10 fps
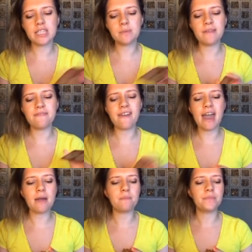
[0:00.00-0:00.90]
to be
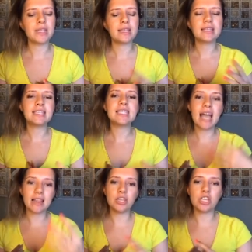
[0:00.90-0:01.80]
them
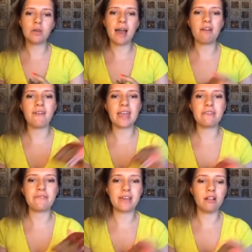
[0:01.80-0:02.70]
telling you how they
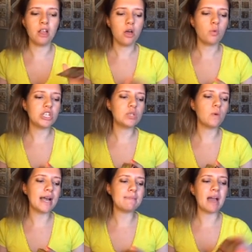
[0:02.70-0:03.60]
feel, which is
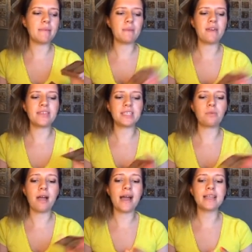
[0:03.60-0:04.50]
why it might be a bit of a
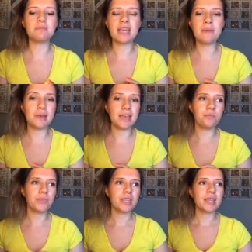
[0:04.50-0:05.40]
surprise. Maybe
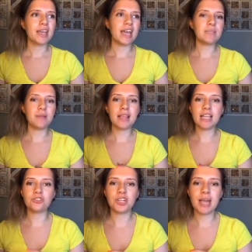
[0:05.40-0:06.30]
it's been
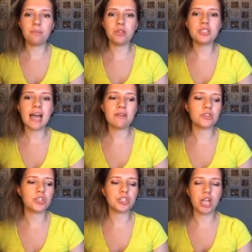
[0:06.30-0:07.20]
like trying to get blood out of a
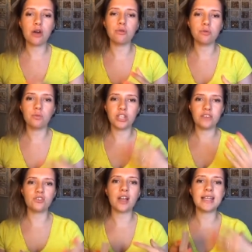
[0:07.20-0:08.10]
stone when
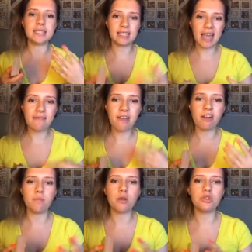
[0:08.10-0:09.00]
you've tried to get
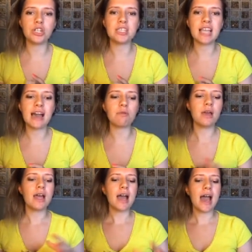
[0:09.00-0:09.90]
their emotions out,
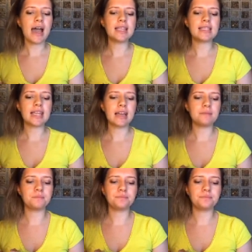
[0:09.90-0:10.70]
and um,